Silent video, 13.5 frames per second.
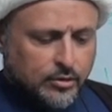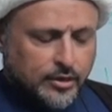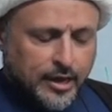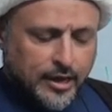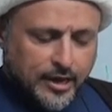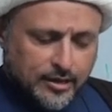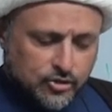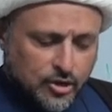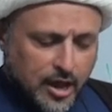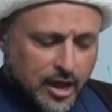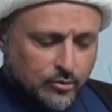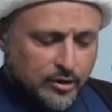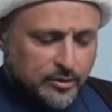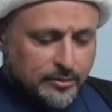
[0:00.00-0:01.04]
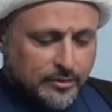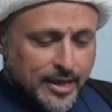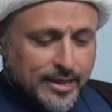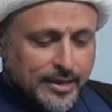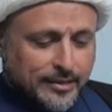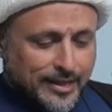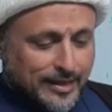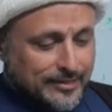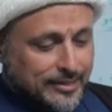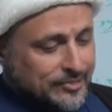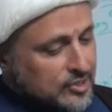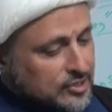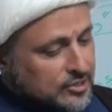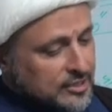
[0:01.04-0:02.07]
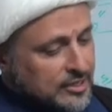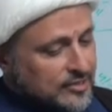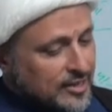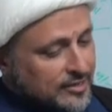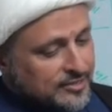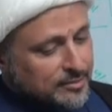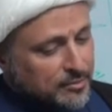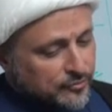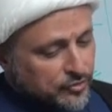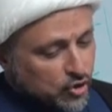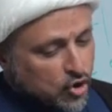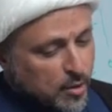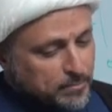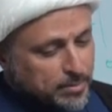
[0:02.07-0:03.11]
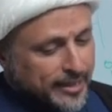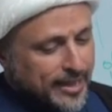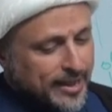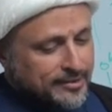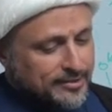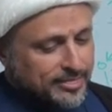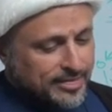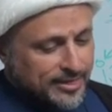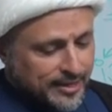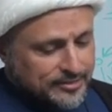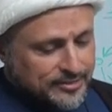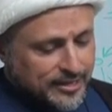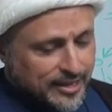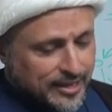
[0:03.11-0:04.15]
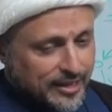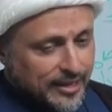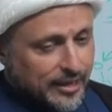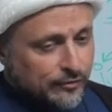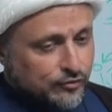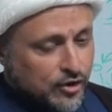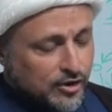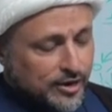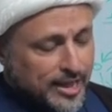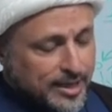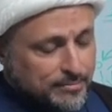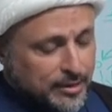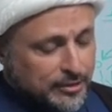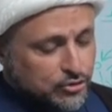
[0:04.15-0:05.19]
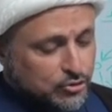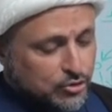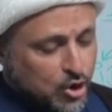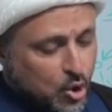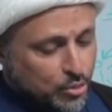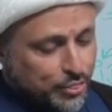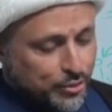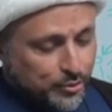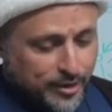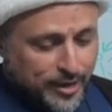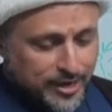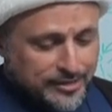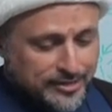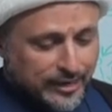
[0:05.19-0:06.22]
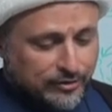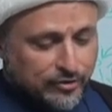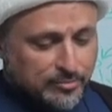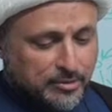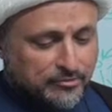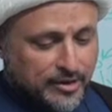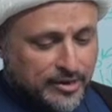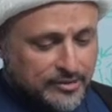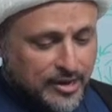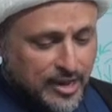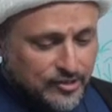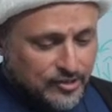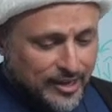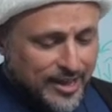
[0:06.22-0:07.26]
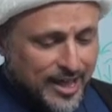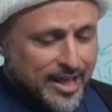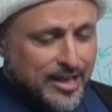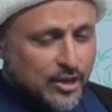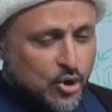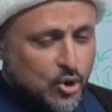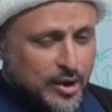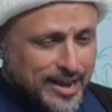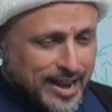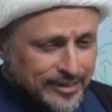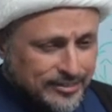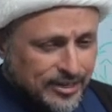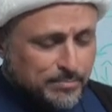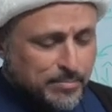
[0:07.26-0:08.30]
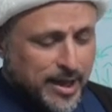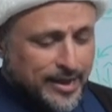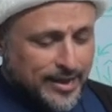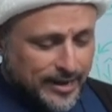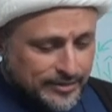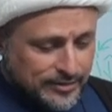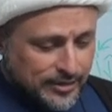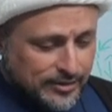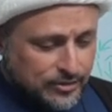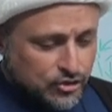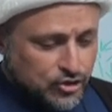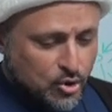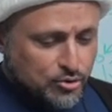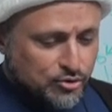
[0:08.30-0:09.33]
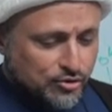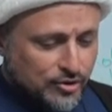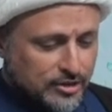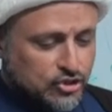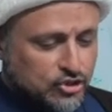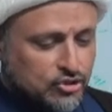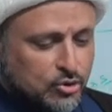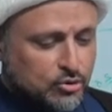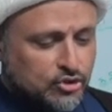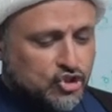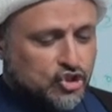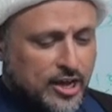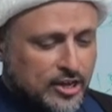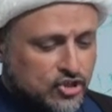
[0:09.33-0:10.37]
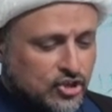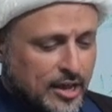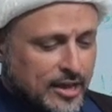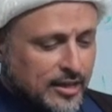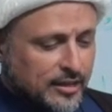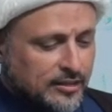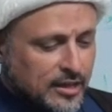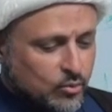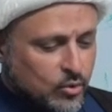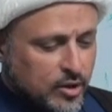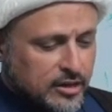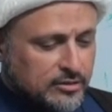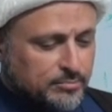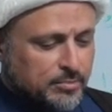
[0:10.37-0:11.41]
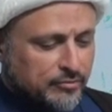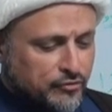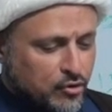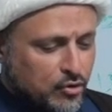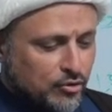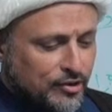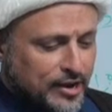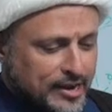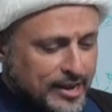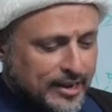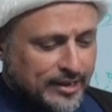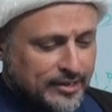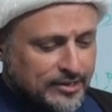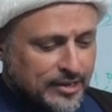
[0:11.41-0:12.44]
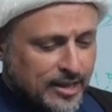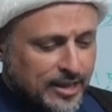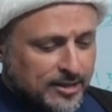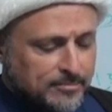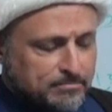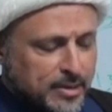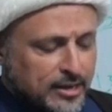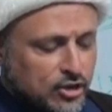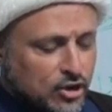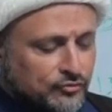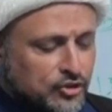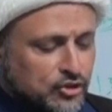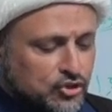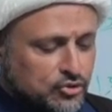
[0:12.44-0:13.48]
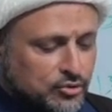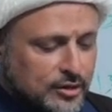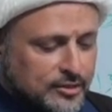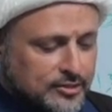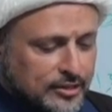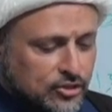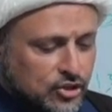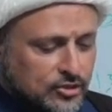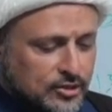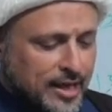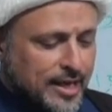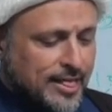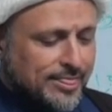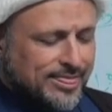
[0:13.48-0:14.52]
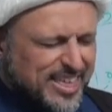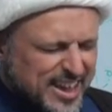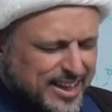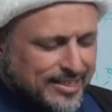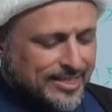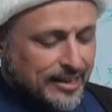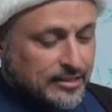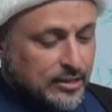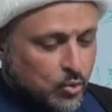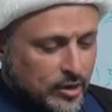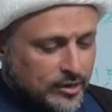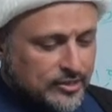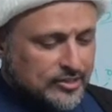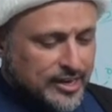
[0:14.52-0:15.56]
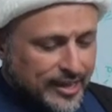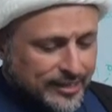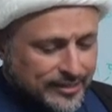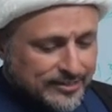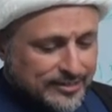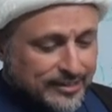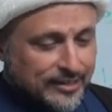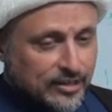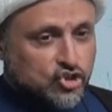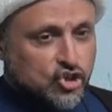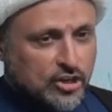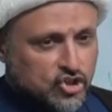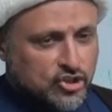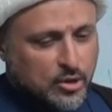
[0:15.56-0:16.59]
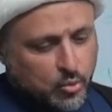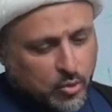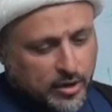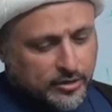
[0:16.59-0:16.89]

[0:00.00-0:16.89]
Okay, so how will it, like these are some of the complicated things. If you are able to go through it, that will be fantastic. Go letter by letter. Don't rush. Don't judge the word before reading it. Many of the students, they just think that the word is like this and they judge the